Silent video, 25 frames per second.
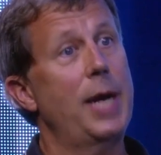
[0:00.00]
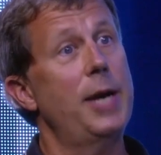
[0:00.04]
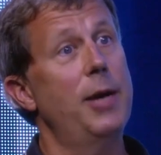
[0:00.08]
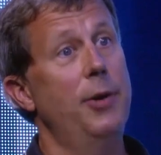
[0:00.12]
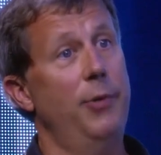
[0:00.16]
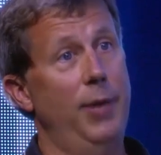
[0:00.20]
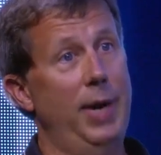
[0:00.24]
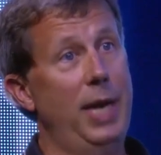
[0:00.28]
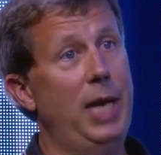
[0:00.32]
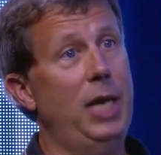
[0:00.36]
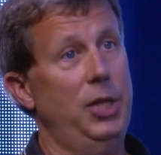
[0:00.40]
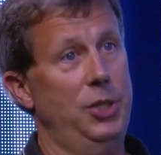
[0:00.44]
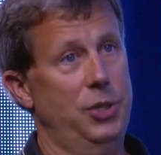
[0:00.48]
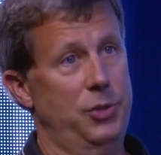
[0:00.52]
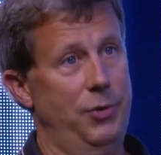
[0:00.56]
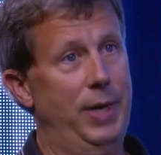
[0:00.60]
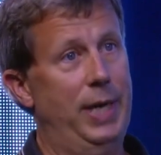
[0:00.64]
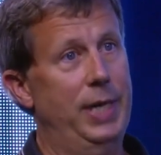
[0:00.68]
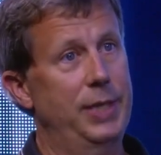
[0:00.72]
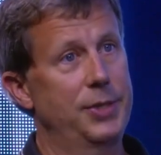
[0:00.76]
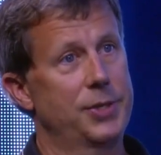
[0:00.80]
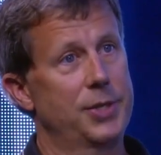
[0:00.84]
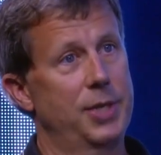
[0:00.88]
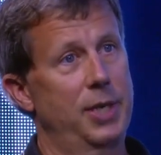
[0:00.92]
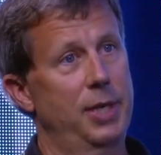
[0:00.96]
to raise
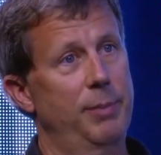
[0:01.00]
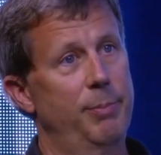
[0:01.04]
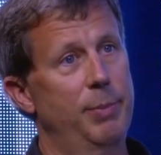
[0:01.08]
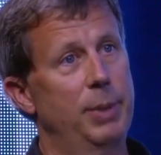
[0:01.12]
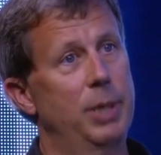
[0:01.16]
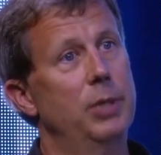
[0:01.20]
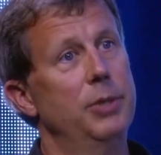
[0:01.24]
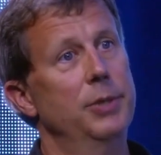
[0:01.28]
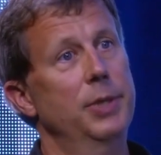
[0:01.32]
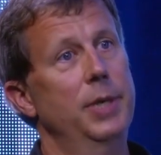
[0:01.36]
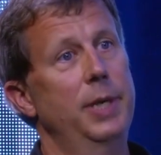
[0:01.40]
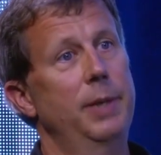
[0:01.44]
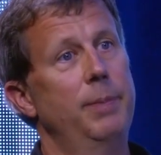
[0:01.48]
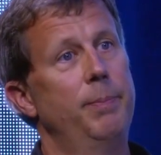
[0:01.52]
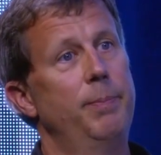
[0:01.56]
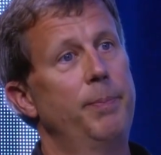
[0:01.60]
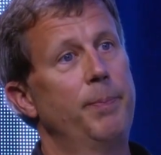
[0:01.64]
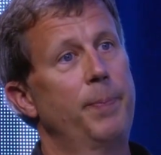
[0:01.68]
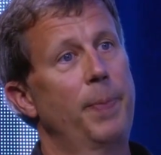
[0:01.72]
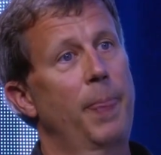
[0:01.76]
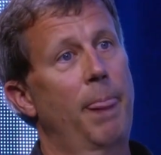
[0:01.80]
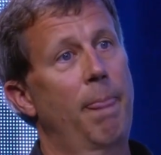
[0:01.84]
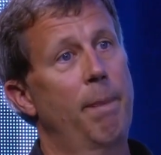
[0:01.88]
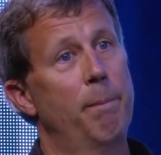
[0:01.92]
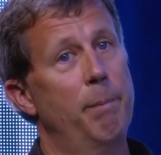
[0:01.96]
rents on a building,
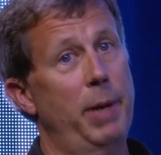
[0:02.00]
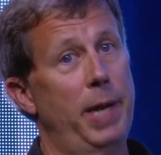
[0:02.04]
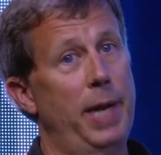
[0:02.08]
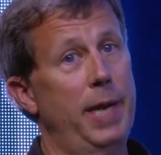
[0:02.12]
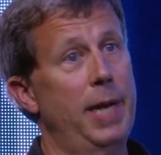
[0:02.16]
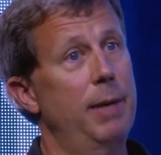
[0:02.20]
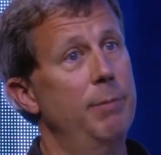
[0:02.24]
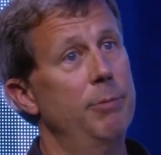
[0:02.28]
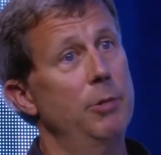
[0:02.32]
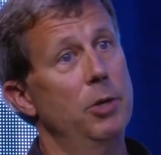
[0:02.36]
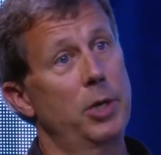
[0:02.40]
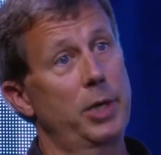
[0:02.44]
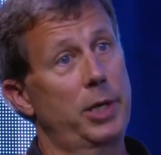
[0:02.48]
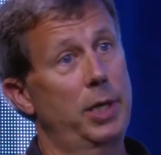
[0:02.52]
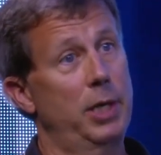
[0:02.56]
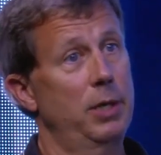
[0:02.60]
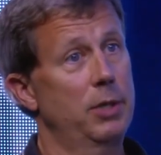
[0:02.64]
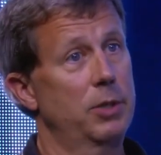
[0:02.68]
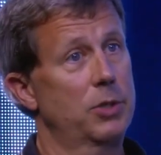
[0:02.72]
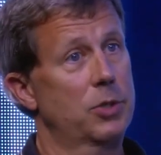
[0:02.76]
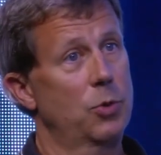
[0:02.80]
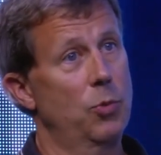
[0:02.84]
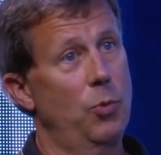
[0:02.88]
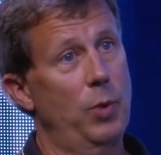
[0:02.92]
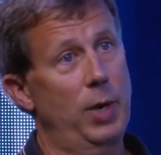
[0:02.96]
but I am looking
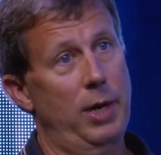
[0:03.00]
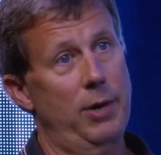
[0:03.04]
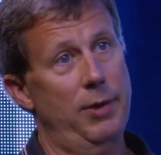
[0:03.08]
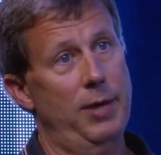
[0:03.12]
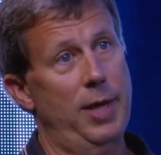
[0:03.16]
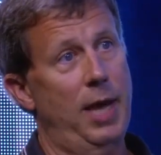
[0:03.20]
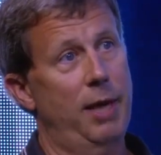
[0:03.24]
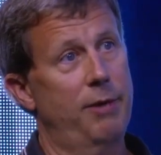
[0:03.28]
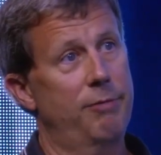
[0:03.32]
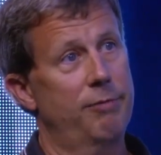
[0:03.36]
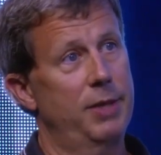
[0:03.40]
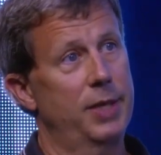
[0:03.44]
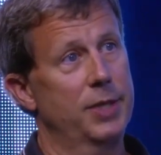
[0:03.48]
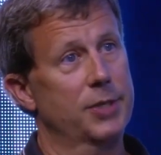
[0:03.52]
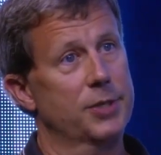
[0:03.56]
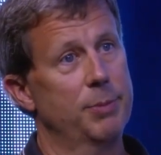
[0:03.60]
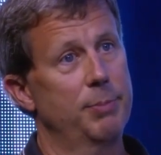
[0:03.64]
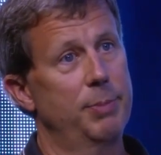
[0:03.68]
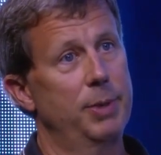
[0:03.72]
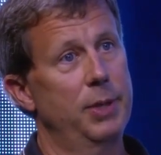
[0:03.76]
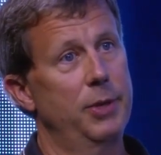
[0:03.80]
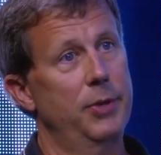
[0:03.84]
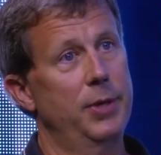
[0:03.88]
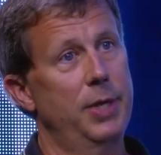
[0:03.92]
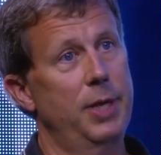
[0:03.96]
to where that
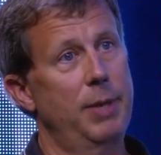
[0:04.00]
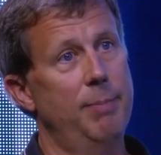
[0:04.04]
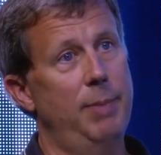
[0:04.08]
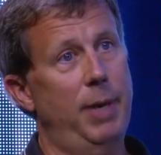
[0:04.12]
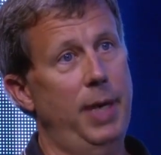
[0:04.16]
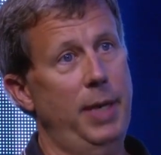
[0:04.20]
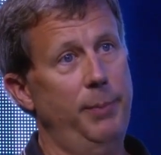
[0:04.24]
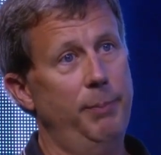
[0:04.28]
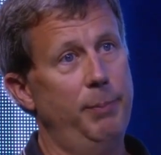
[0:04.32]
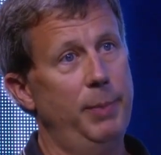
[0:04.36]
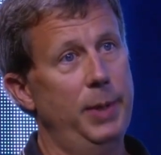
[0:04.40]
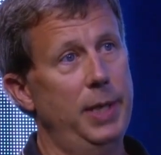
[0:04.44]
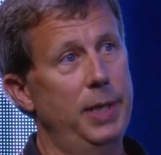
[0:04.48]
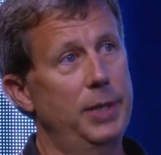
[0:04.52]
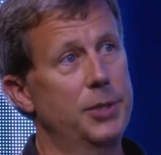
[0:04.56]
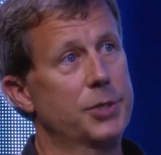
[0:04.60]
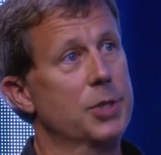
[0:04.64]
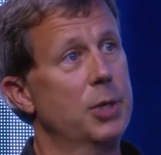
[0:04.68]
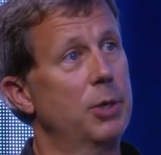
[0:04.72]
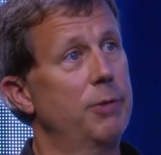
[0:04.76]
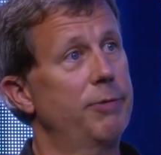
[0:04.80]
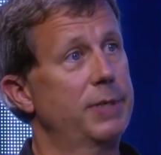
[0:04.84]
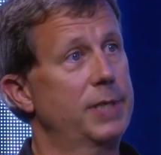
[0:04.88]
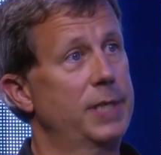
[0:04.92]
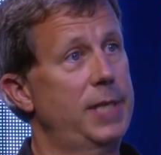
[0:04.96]
flexibility might be.
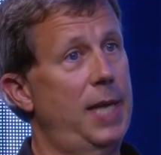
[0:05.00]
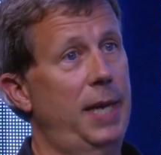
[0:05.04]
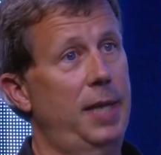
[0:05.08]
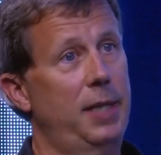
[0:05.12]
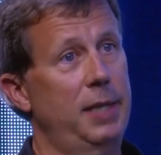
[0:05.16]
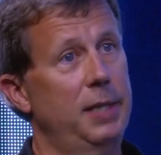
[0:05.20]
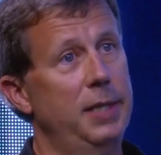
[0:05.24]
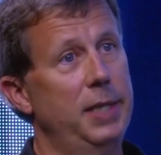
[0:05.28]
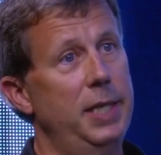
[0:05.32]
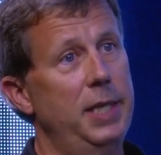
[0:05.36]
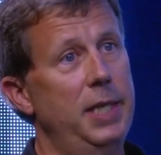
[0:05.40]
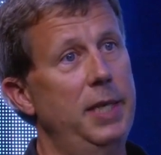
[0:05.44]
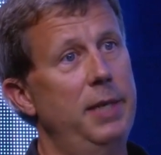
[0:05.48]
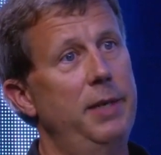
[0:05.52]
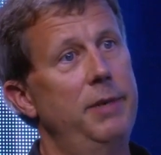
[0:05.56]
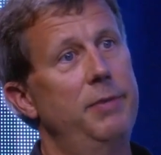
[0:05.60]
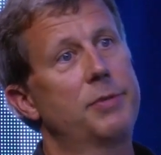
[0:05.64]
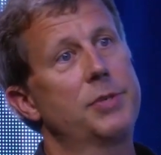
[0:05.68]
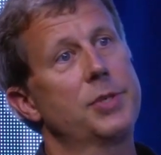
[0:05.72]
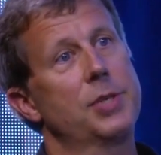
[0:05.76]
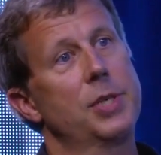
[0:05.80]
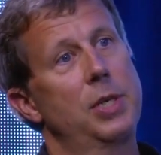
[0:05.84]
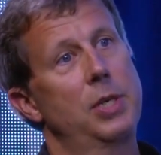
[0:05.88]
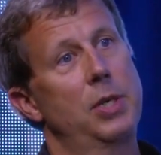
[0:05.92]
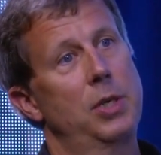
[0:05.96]
So if a tenant
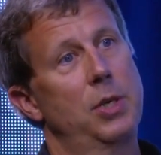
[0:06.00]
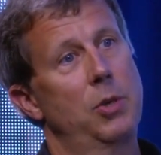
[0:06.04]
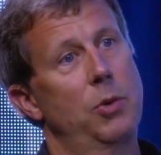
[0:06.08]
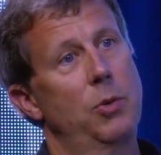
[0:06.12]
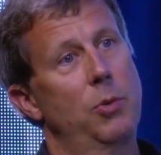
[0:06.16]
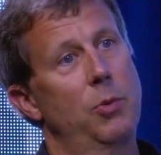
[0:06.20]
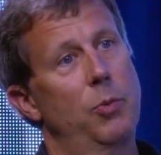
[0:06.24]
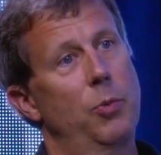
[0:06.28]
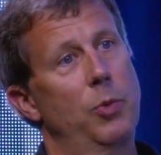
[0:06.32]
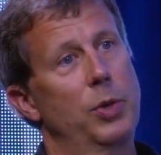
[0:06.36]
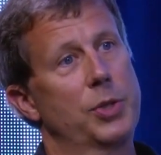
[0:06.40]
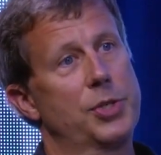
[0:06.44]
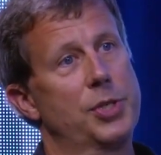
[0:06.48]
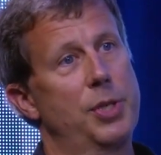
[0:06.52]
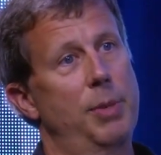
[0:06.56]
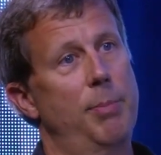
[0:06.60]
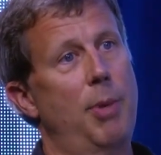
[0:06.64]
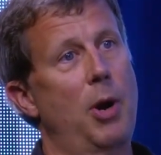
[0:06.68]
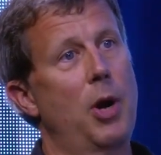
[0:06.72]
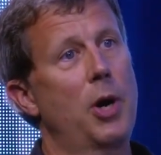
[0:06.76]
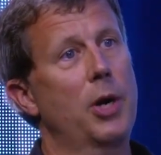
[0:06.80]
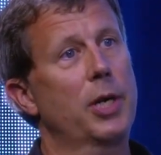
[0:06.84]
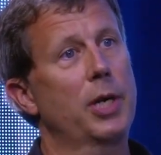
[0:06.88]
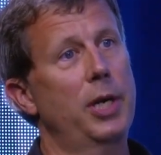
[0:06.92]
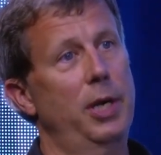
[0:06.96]
leaves, what's the
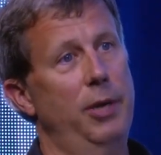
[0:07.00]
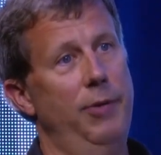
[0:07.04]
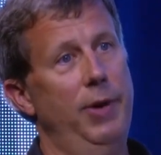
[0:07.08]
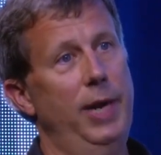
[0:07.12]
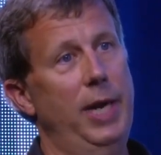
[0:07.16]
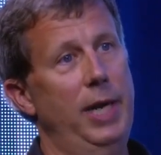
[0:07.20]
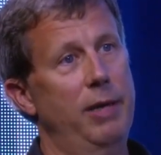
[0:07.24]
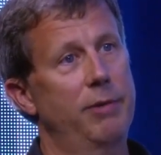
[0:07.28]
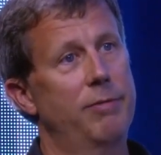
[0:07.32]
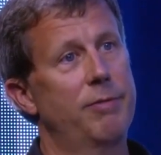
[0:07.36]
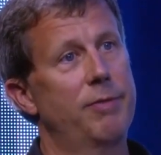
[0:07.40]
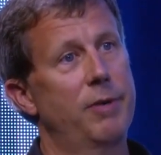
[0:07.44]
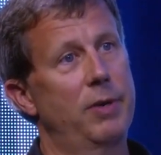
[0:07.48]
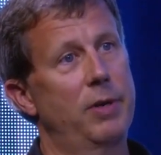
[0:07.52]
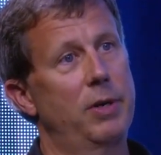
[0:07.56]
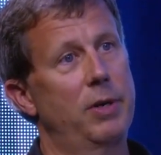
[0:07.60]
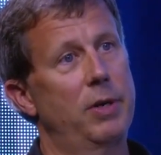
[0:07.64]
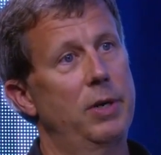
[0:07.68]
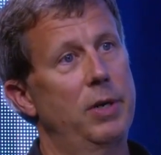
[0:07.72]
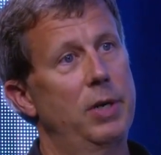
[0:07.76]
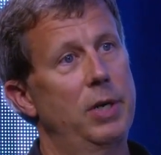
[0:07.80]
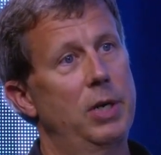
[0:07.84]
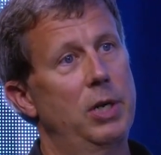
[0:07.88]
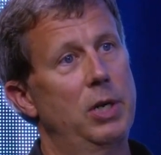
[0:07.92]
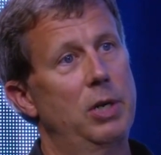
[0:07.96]
market rate for
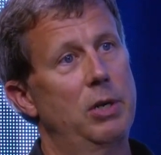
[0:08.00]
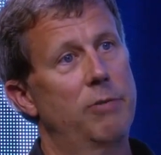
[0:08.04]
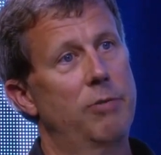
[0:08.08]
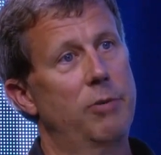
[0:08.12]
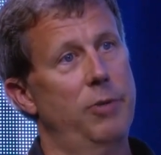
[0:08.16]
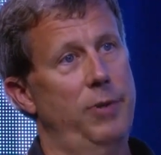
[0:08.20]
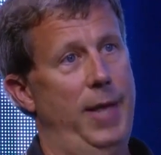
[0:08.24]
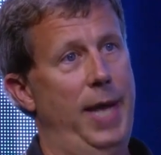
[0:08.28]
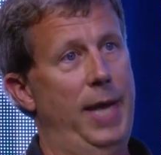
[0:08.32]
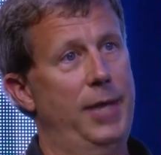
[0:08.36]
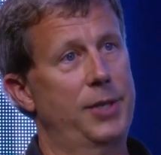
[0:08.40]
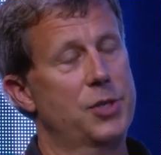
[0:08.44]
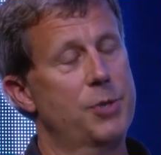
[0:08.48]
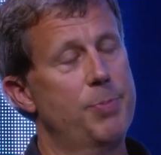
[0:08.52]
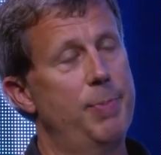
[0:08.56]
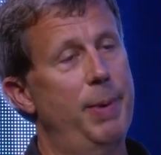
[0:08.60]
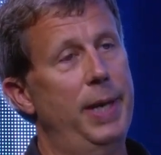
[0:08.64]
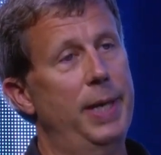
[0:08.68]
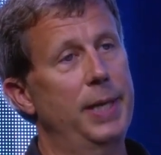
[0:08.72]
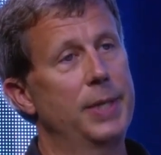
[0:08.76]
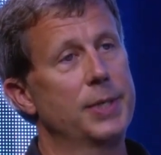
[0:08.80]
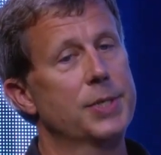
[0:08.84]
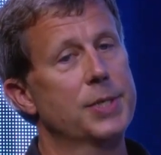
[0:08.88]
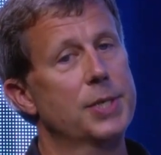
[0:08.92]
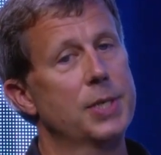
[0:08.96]
that
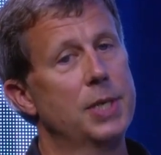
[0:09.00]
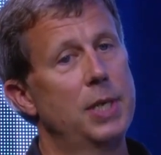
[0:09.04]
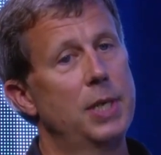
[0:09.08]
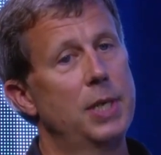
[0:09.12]
space?